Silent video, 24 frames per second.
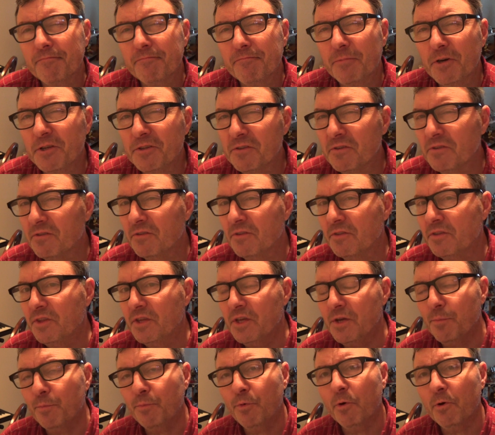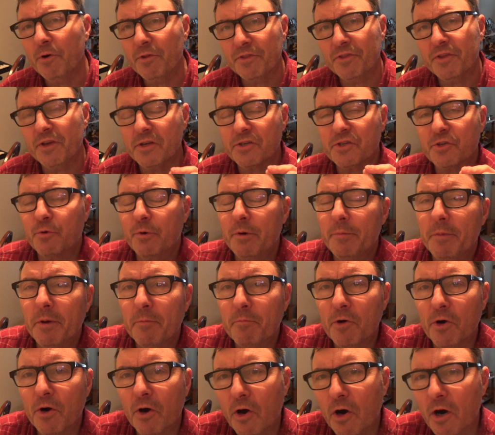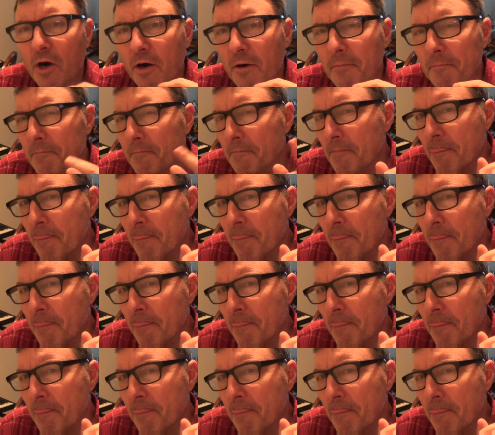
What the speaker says: but the important things to remember are,